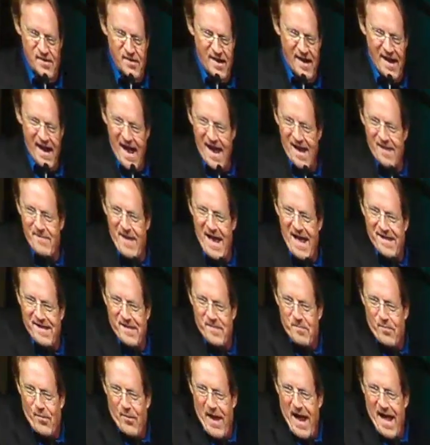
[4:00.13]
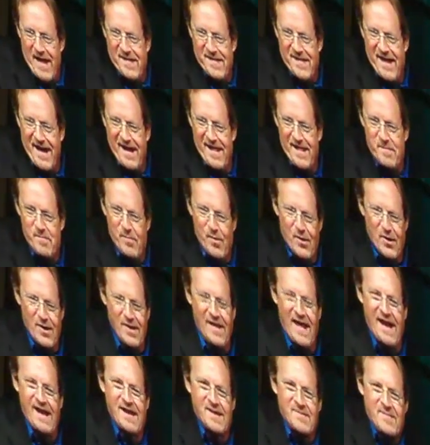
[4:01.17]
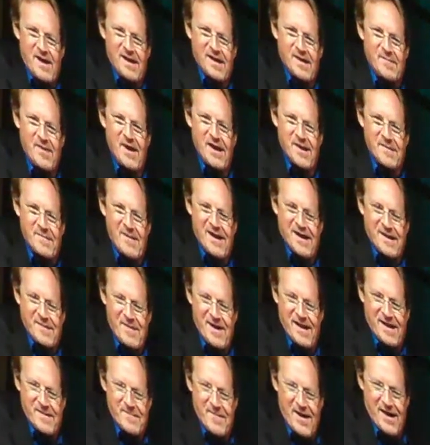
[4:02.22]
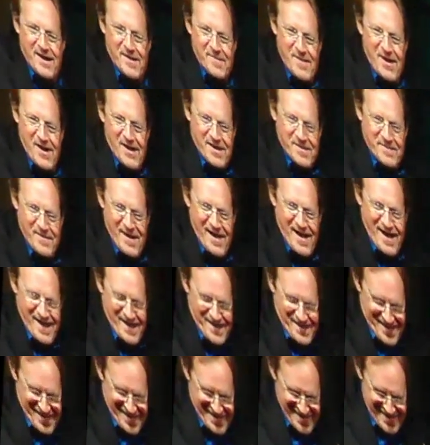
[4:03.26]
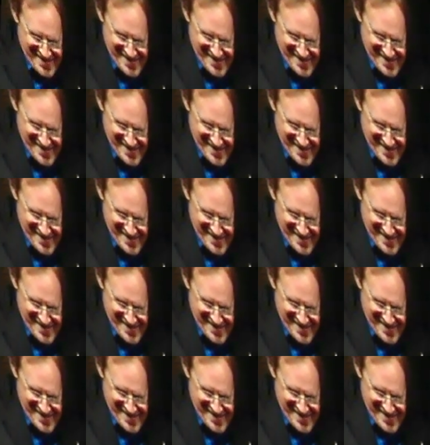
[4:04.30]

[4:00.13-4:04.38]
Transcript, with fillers: I got him out the, outside of the portal. Come on, come on, come on, come on, come on, come on, come on.